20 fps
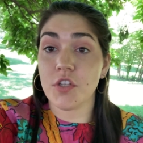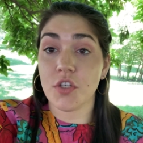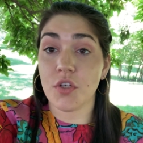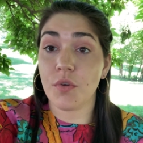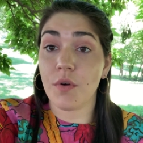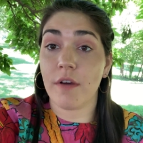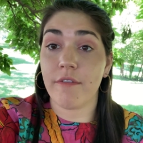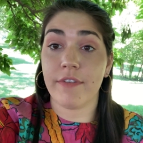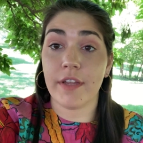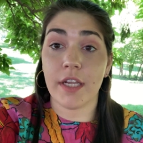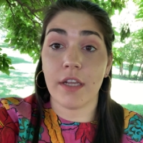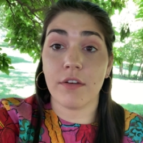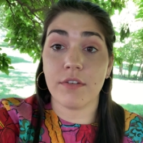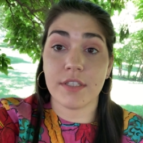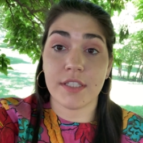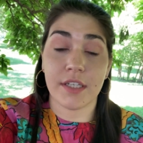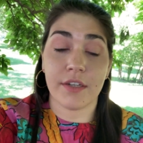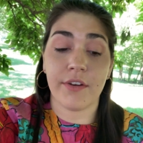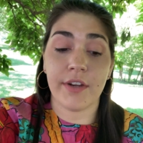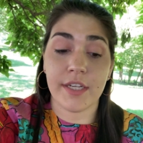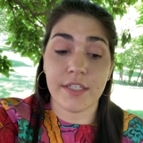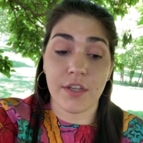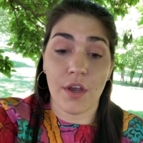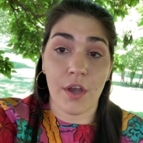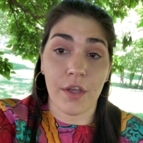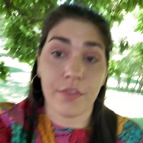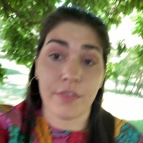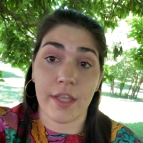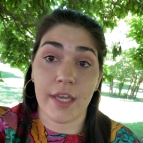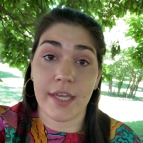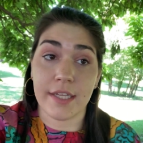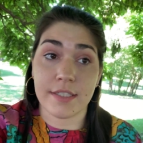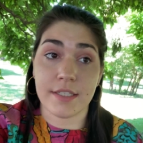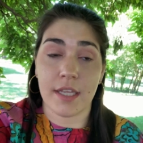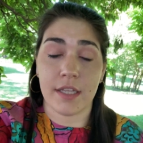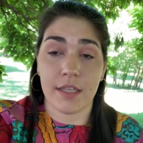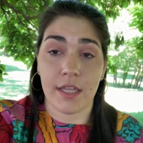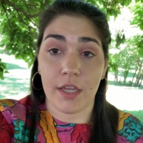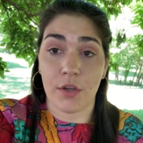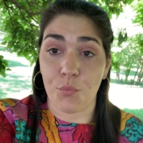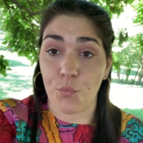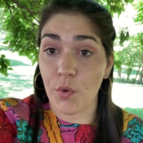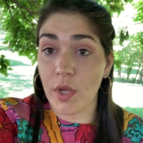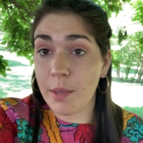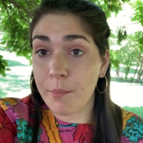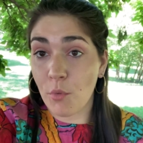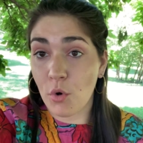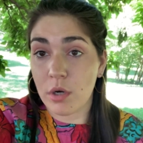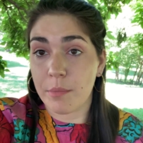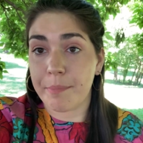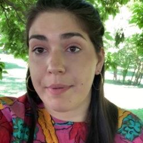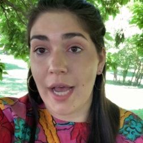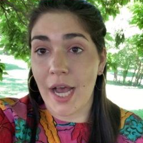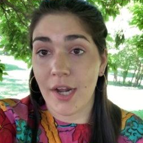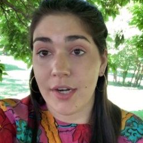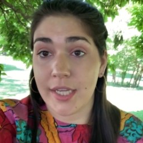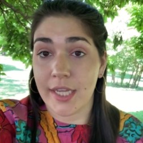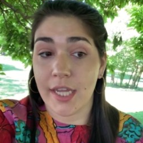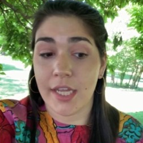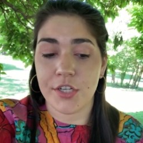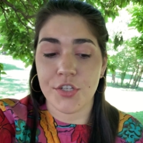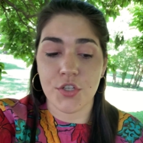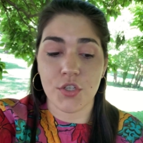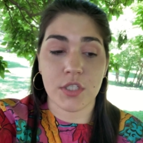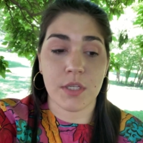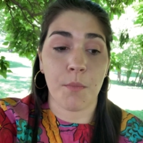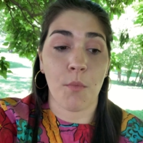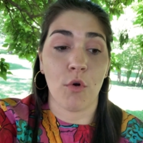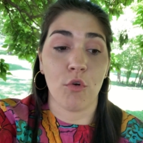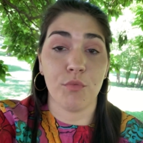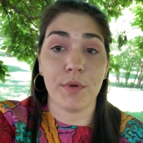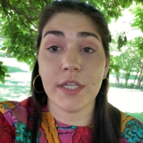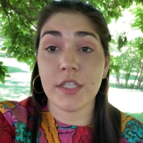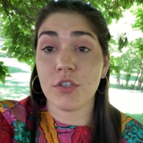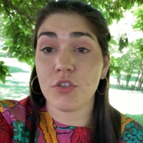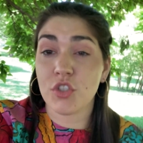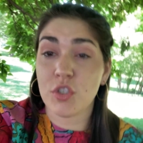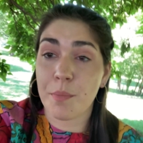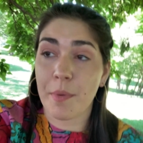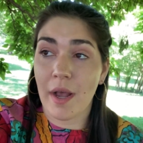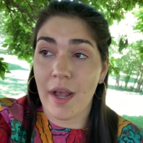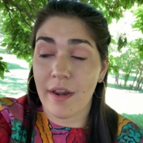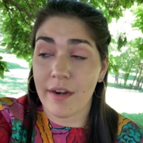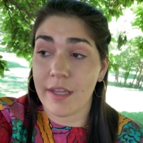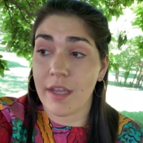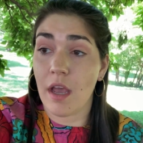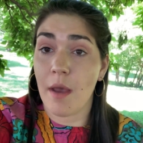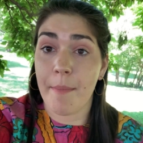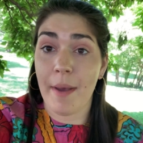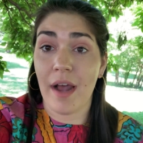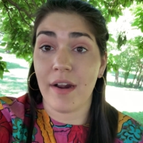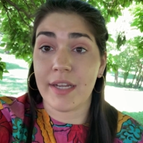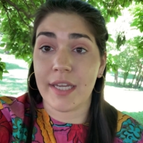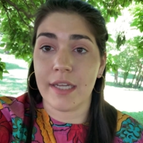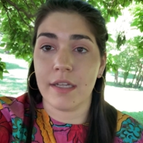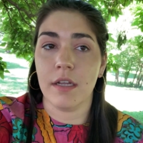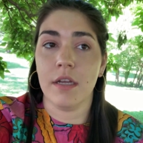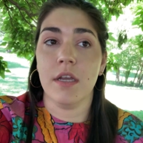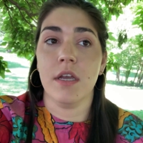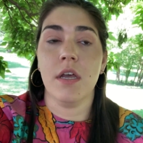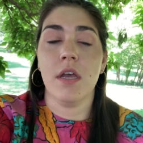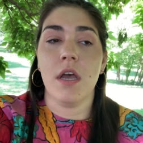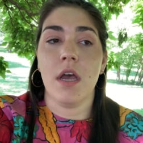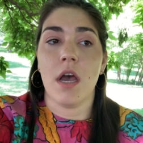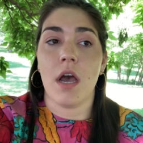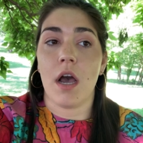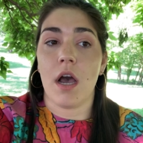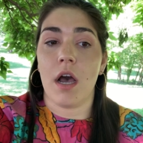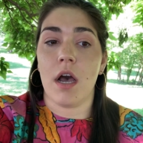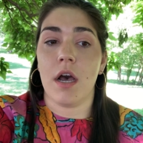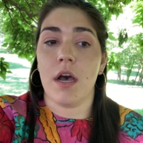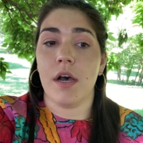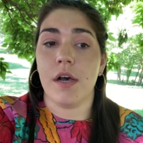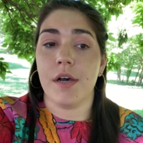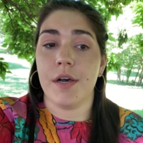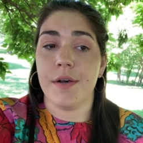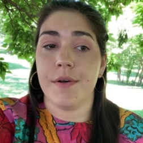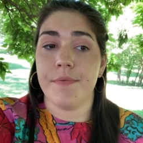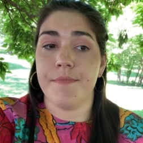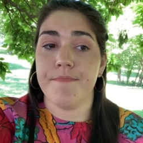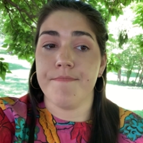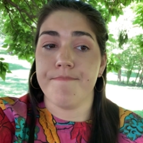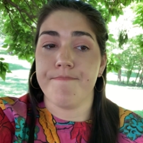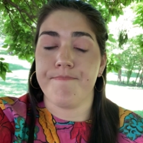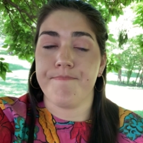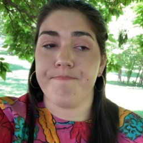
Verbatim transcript: do a video series on this and like read more about it and do some more research about it about it um,